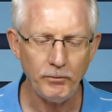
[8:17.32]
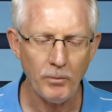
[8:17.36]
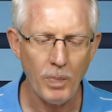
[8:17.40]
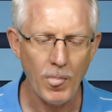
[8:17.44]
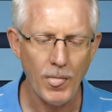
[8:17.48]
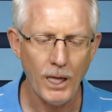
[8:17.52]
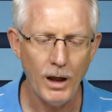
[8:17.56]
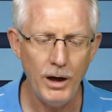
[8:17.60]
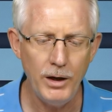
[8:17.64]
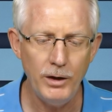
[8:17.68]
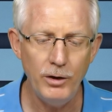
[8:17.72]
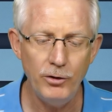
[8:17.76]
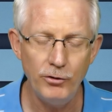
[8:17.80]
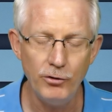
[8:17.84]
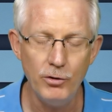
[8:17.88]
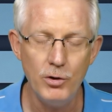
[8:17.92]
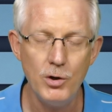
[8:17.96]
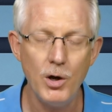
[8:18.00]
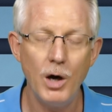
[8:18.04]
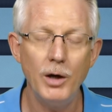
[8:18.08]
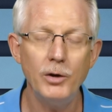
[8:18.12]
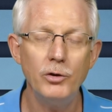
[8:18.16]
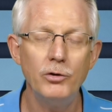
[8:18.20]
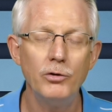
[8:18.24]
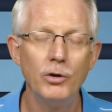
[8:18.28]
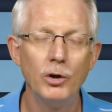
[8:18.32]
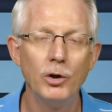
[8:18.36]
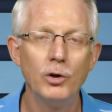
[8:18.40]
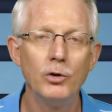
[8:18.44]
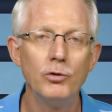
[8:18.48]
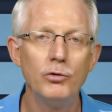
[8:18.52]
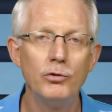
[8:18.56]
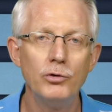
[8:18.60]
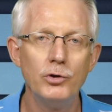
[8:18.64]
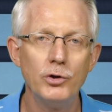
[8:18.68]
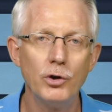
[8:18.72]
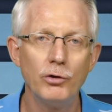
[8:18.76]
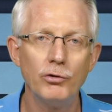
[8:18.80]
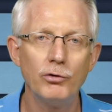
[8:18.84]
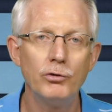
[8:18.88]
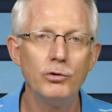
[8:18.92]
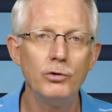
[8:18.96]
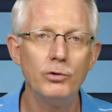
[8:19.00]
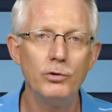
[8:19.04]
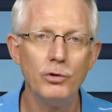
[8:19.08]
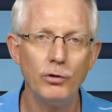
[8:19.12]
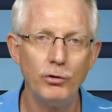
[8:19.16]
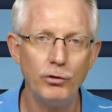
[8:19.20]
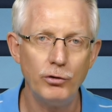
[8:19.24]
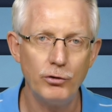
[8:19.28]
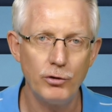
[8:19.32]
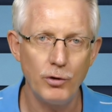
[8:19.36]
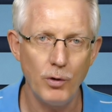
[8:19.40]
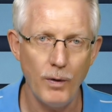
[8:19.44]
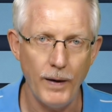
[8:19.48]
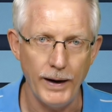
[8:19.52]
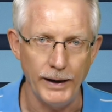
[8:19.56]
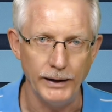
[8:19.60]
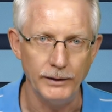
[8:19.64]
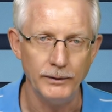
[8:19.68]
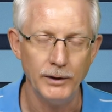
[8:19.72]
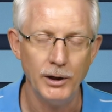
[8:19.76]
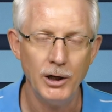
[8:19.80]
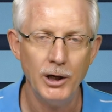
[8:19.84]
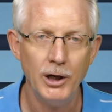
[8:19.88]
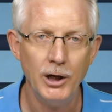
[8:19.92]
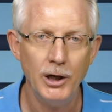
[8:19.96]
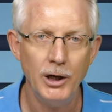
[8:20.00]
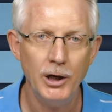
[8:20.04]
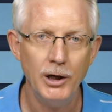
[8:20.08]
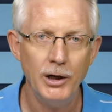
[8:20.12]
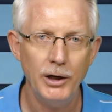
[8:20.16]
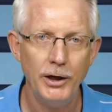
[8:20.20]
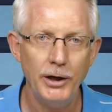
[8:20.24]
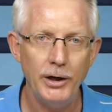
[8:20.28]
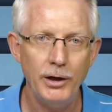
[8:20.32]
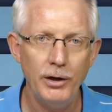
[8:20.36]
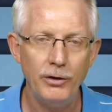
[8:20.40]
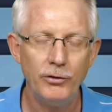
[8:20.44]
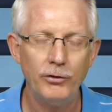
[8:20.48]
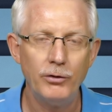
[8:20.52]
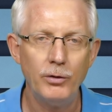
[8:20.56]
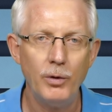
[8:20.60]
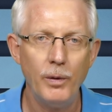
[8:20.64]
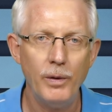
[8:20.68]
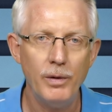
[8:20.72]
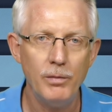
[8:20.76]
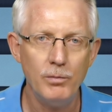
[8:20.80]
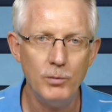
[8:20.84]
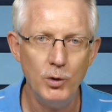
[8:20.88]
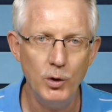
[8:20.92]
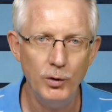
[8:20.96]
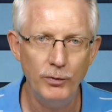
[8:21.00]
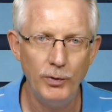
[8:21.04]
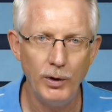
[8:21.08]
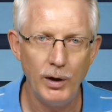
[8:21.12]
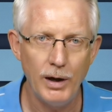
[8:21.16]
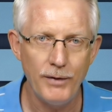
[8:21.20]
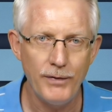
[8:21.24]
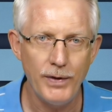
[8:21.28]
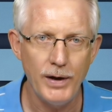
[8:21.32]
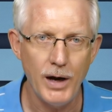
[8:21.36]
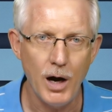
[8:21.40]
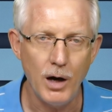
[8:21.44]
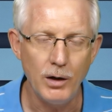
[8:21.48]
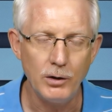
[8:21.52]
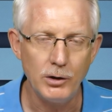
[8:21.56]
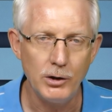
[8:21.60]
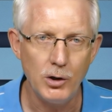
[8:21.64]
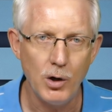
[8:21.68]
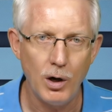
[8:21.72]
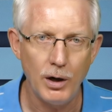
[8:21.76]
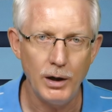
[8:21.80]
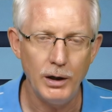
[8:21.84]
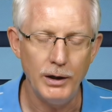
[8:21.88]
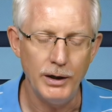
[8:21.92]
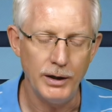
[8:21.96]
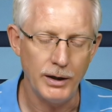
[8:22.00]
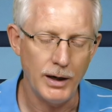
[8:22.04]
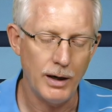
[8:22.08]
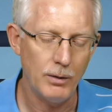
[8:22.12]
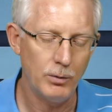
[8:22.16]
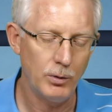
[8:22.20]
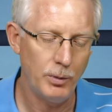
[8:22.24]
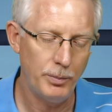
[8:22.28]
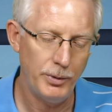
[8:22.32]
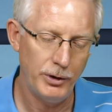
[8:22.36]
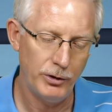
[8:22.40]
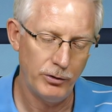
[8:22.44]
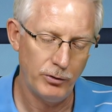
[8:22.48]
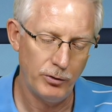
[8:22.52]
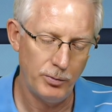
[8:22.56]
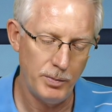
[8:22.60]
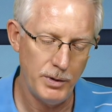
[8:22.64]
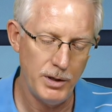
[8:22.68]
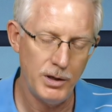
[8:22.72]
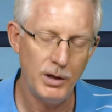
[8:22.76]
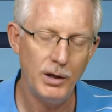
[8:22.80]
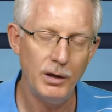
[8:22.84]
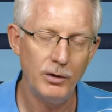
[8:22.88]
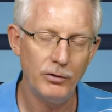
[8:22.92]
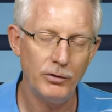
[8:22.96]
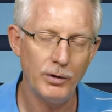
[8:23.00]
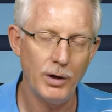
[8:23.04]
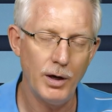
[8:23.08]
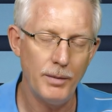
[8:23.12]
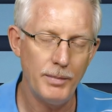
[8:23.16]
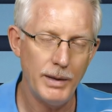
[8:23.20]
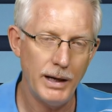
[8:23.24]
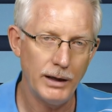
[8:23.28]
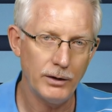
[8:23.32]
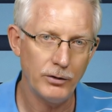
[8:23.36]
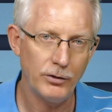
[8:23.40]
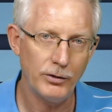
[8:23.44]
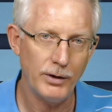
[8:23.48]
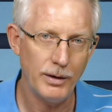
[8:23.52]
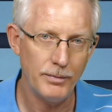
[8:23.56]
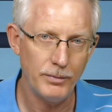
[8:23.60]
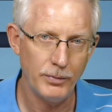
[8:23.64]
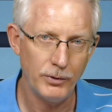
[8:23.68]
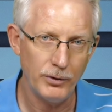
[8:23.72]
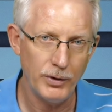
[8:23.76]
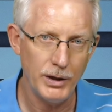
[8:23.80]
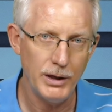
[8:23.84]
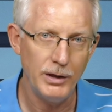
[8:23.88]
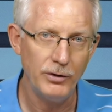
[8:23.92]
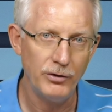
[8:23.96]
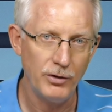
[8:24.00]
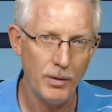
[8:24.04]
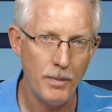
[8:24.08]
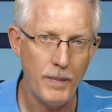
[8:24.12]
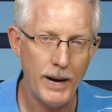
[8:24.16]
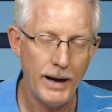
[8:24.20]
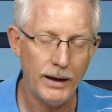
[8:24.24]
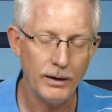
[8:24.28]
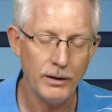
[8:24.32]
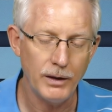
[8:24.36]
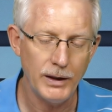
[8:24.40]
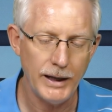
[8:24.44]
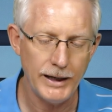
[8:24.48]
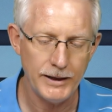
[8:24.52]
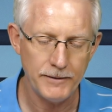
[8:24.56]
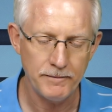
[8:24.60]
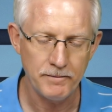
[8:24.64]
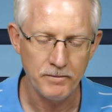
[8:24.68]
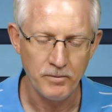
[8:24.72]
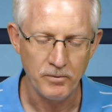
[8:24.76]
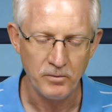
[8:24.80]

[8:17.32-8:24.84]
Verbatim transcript: It is not just to destroy, it is the removal of the ungodly, and I will be speaking about some things about that.